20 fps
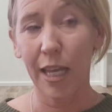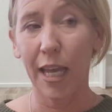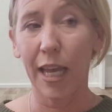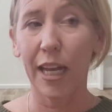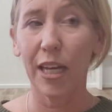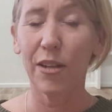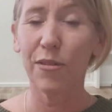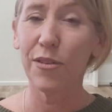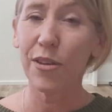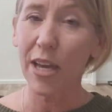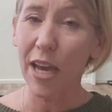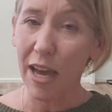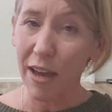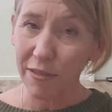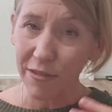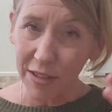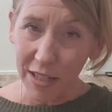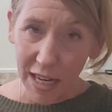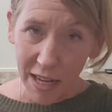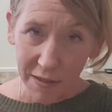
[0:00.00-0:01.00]
And if you have
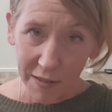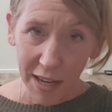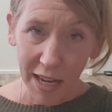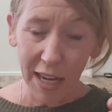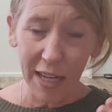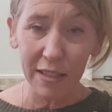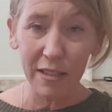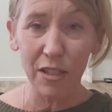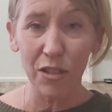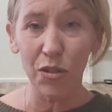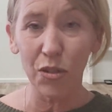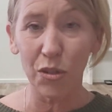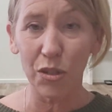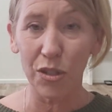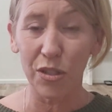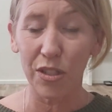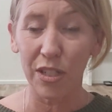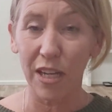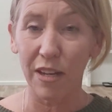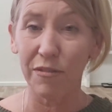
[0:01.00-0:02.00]
never had this sort of
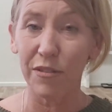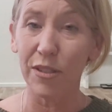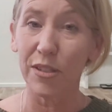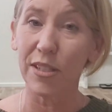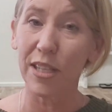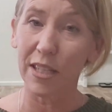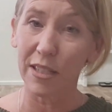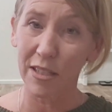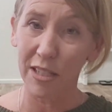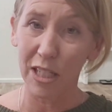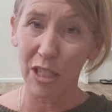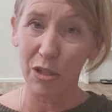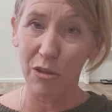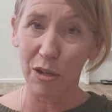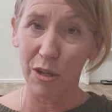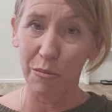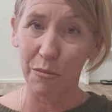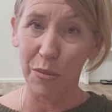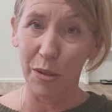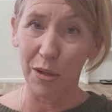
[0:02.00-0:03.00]
stuff assessed in your
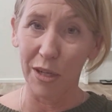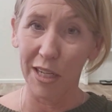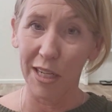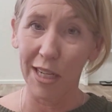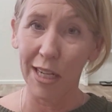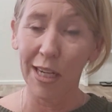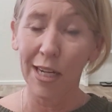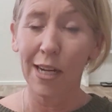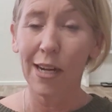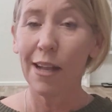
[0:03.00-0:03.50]
own body,